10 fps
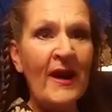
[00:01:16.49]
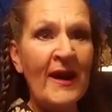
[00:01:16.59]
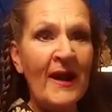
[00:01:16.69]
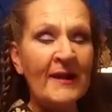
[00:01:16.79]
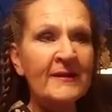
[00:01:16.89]

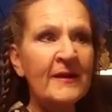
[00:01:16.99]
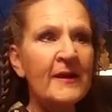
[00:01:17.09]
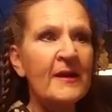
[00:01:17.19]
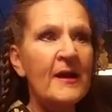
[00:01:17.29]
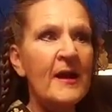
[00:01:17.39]
And
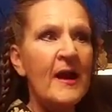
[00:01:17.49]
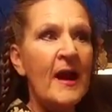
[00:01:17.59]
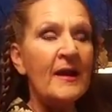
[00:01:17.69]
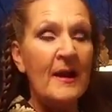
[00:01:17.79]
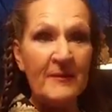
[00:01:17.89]

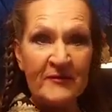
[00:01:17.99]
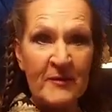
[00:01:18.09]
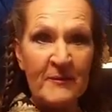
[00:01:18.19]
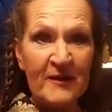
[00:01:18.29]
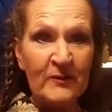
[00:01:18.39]
coming from
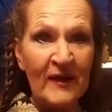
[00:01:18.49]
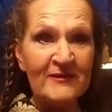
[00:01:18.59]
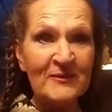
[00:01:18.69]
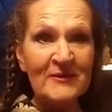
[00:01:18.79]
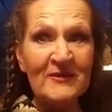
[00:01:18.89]
the
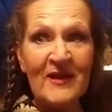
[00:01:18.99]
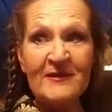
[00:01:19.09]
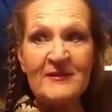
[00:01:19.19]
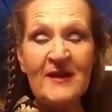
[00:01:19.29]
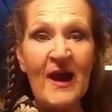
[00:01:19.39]
Midwest in
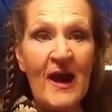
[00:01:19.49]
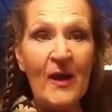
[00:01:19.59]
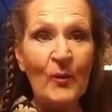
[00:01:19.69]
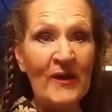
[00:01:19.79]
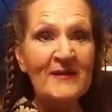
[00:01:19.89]
Wisconsin,
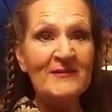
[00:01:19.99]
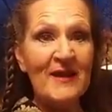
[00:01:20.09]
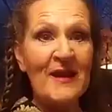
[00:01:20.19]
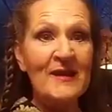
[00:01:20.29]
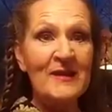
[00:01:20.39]
we
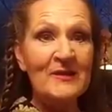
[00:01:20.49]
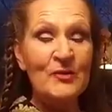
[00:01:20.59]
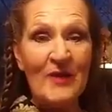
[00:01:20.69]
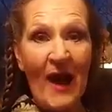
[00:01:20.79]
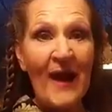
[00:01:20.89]
say
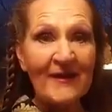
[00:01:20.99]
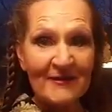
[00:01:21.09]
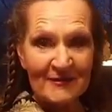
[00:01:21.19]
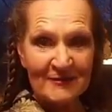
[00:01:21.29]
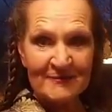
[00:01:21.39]
you
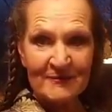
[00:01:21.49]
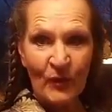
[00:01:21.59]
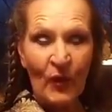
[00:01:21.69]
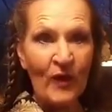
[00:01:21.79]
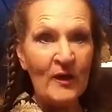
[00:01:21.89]
guys
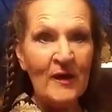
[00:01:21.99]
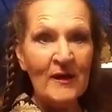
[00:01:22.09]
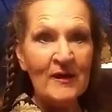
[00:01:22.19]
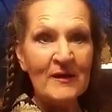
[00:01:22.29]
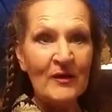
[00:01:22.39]
or
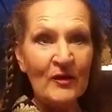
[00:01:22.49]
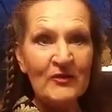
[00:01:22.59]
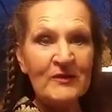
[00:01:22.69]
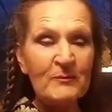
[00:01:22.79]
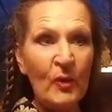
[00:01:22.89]

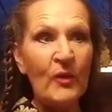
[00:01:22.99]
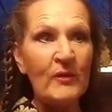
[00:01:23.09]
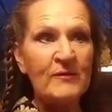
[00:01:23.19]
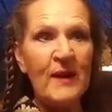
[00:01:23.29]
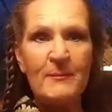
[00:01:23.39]
girls and boys,
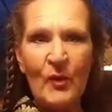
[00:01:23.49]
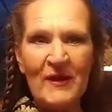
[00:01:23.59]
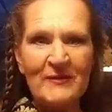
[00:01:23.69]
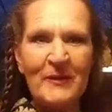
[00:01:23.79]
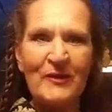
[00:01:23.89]
not
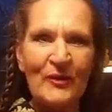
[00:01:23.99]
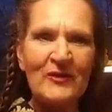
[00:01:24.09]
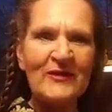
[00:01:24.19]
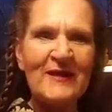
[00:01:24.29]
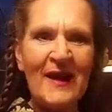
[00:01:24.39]
boys, but girls
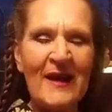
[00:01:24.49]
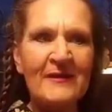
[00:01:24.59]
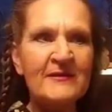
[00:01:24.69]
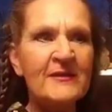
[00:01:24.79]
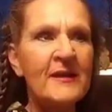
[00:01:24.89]
and
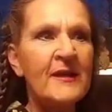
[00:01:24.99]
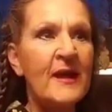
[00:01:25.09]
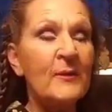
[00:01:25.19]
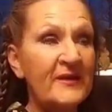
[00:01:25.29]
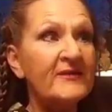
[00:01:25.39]
guys.
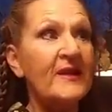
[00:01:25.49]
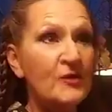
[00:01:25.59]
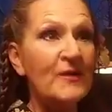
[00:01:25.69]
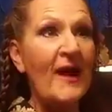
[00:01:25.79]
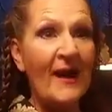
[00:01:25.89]
And we say
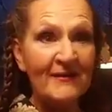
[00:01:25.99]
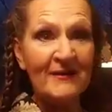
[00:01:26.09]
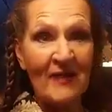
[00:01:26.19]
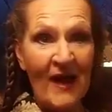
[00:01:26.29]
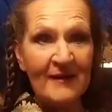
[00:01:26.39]
you guys a
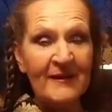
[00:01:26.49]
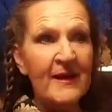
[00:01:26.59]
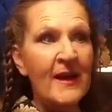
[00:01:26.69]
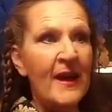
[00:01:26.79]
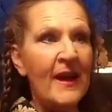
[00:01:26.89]
lot.
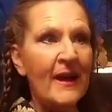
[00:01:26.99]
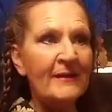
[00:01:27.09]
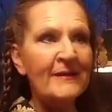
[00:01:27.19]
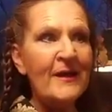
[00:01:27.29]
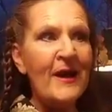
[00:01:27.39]

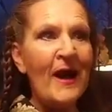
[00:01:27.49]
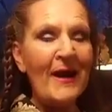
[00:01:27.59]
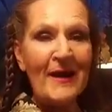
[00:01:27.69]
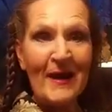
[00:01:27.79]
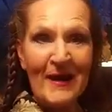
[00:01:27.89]
And I
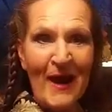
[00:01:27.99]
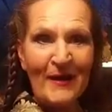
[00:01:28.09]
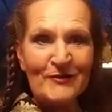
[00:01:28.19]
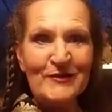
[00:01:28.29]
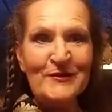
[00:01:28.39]
got
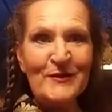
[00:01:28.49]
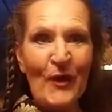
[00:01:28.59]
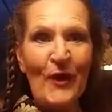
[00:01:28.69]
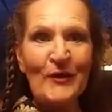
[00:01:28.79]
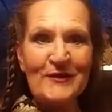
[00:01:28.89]
actually
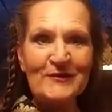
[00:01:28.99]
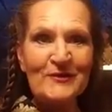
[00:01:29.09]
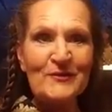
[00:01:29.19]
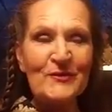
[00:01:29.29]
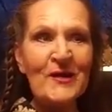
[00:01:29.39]
called
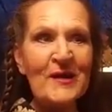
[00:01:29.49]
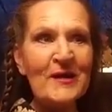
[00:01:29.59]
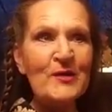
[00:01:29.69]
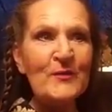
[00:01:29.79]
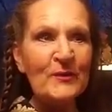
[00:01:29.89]
into
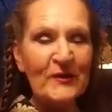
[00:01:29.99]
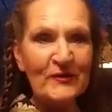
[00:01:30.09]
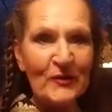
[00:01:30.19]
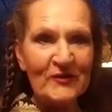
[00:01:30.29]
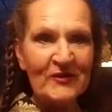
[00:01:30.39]
human
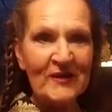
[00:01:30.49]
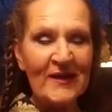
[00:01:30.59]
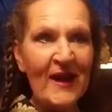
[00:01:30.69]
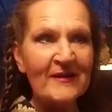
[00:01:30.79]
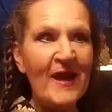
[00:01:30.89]
resources and
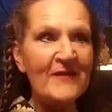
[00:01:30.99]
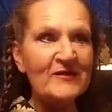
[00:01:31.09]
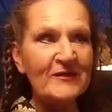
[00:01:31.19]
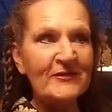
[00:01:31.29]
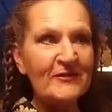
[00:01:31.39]
had to have a
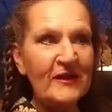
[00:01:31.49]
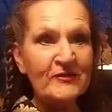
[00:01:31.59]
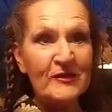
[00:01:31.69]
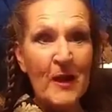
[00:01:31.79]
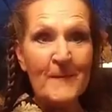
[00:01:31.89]

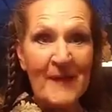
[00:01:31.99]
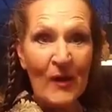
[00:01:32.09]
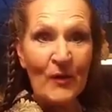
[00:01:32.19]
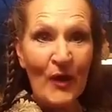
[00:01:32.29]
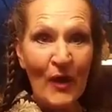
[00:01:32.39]
discussion
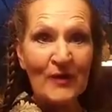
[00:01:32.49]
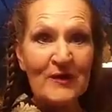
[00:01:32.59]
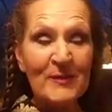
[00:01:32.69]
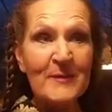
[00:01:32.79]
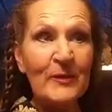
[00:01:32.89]
about
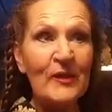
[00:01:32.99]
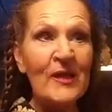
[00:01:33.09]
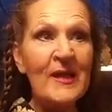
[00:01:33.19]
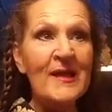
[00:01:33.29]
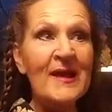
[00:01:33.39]
calling
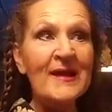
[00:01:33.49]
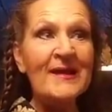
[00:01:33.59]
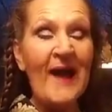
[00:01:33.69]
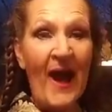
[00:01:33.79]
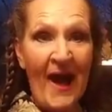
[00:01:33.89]
people
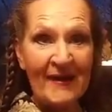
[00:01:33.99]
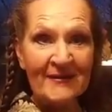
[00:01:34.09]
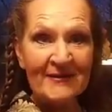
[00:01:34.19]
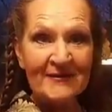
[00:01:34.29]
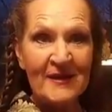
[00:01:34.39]

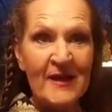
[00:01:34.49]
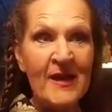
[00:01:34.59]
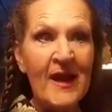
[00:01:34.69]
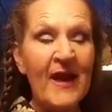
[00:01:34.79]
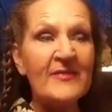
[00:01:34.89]
guys
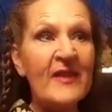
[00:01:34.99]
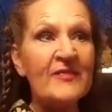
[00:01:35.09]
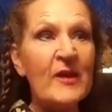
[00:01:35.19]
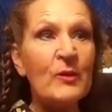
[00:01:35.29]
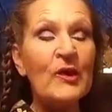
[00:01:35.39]
and that
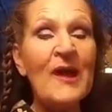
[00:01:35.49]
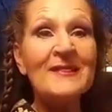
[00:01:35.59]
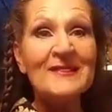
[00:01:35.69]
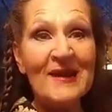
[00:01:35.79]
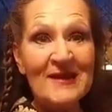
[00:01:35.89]
they were
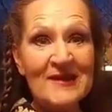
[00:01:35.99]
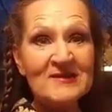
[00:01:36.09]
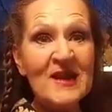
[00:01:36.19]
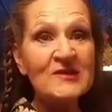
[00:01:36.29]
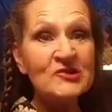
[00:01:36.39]
ladies
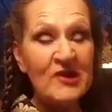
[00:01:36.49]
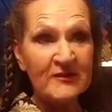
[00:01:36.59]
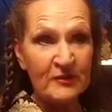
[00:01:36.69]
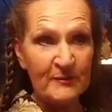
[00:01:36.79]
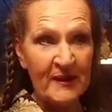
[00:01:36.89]
and
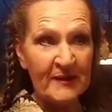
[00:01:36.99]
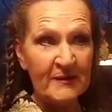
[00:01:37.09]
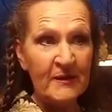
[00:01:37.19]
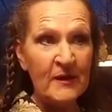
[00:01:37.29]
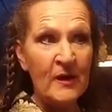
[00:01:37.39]

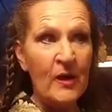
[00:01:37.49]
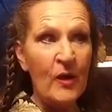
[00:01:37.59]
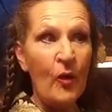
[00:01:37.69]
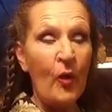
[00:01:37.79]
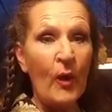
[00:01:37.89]
gentlemen
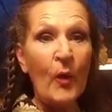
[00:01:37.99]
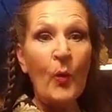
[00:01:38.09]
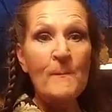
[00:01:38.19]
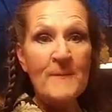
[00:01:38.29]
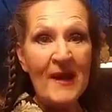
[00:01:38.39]
or
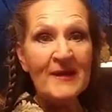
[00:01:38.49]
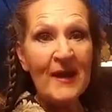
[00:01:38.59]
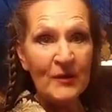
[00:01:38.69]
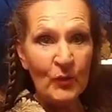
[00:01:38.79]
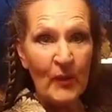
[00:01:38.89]
men
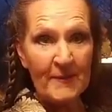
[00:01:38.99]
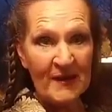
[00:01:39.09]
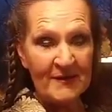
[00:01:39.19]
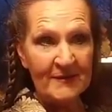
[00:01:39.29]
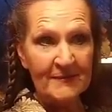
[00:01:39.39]
and
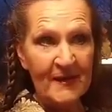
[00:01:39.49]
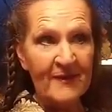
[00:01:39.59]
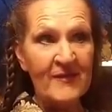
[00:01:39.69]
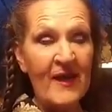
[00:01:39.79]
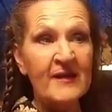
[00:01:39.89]
women
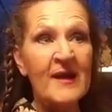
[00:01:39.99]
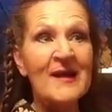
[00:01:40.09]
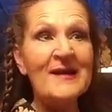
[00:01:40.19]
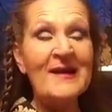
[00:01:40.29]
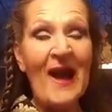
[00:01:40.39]
and that
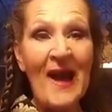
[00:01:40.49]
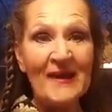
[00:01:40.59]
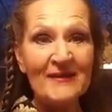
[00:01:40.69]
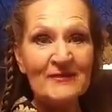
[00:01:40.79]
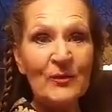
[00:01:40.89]

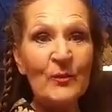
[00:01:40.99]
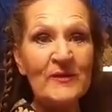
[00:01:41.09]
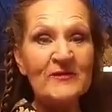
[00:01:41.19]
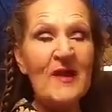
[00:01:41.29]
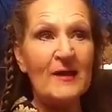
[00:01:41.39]
guys
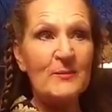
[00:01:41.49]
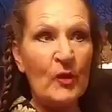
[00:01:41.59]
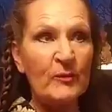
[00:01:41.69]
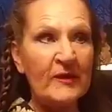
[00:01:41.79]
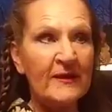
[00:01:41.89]
was not
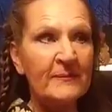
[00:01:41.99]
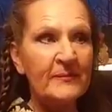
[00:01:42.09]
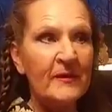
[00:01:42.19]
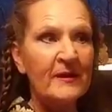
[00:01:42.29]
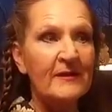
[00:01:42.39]
appropriate.
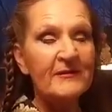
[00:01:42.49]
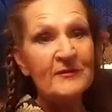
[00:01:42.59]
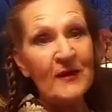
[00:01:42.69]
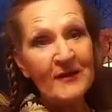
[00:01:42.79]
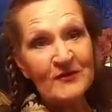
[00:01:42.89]

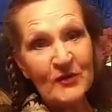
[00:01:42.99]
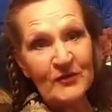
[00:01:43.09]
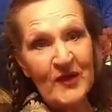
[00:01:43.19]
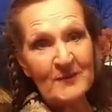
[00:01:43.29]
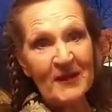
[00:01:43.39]
So I showed them.